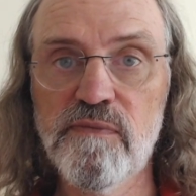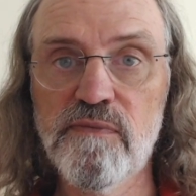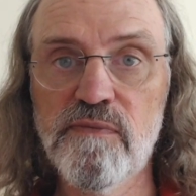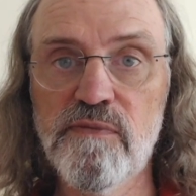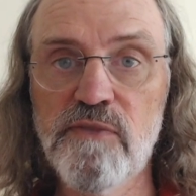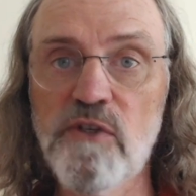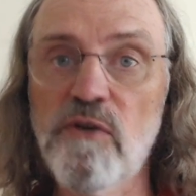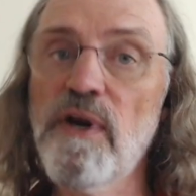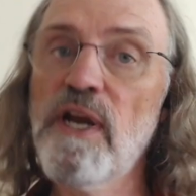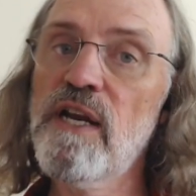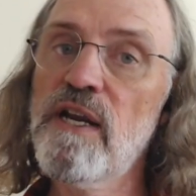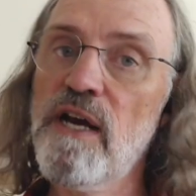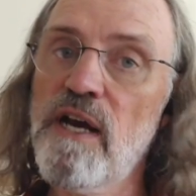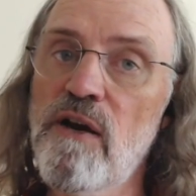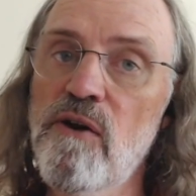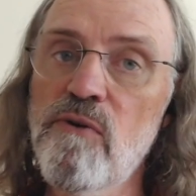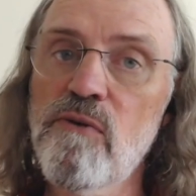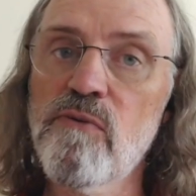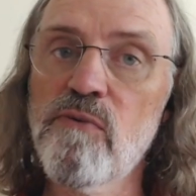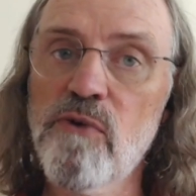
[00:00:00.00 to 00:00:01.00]
So right
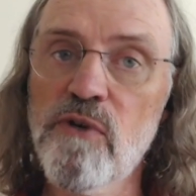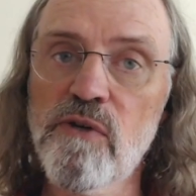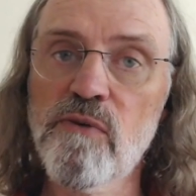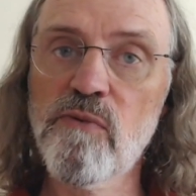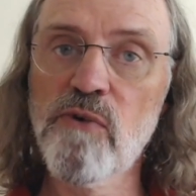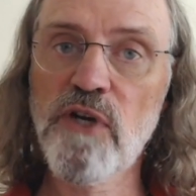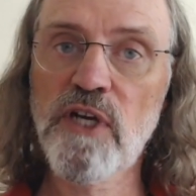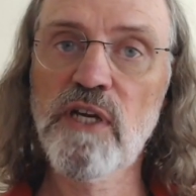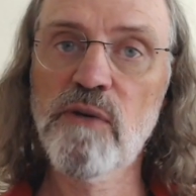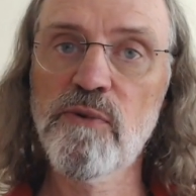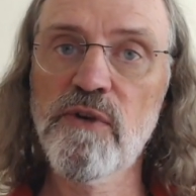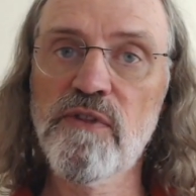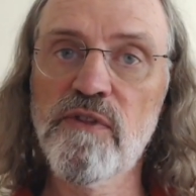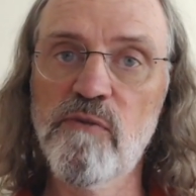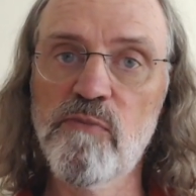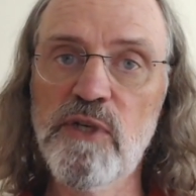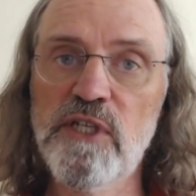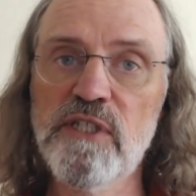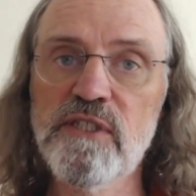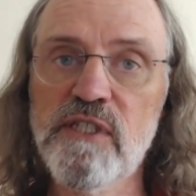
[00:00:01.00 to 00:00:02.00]
now we're working with the
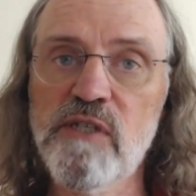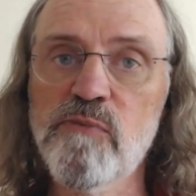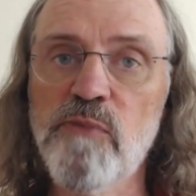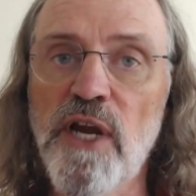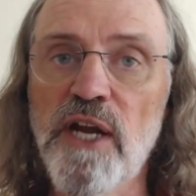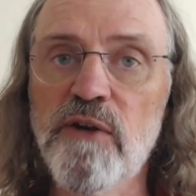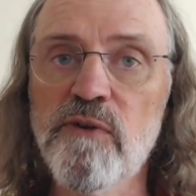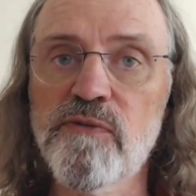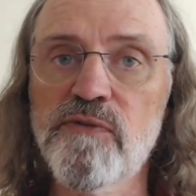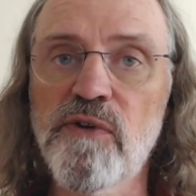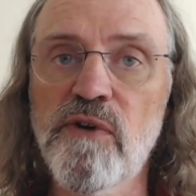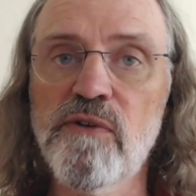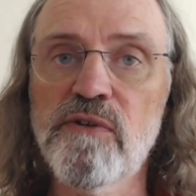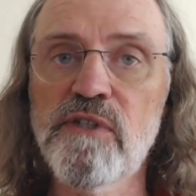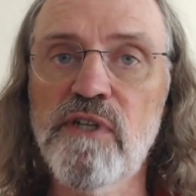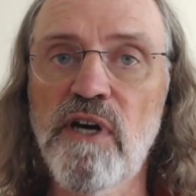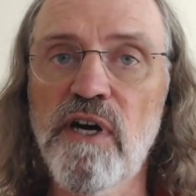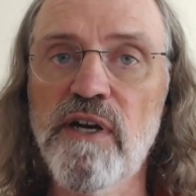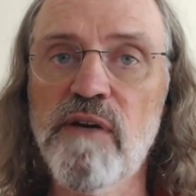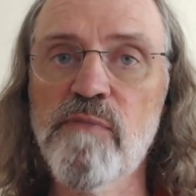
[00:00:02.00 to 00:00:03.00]
built-in
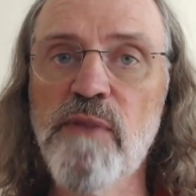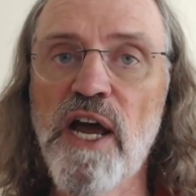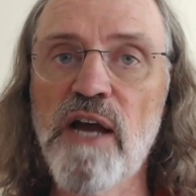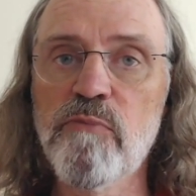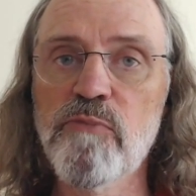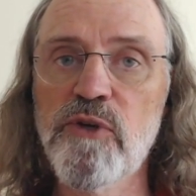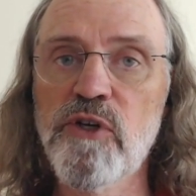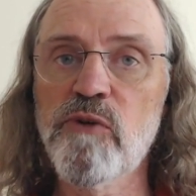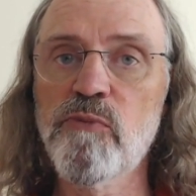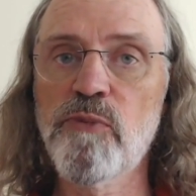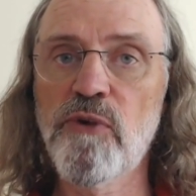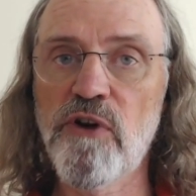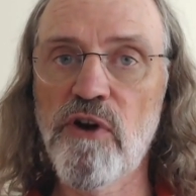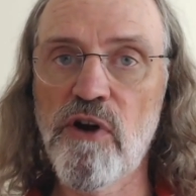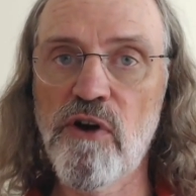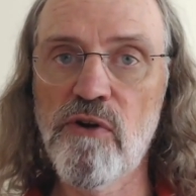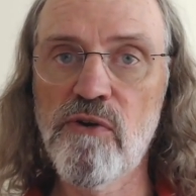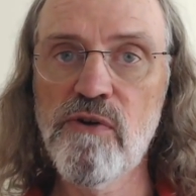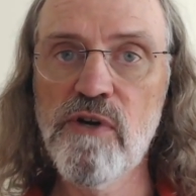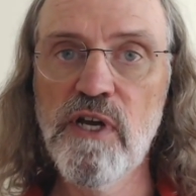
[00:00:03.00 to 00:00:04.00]
microphone on a MacBook
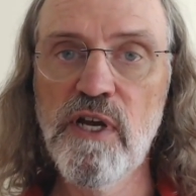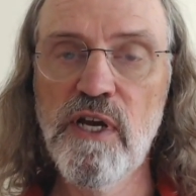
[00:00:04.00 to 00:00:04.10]
Pro.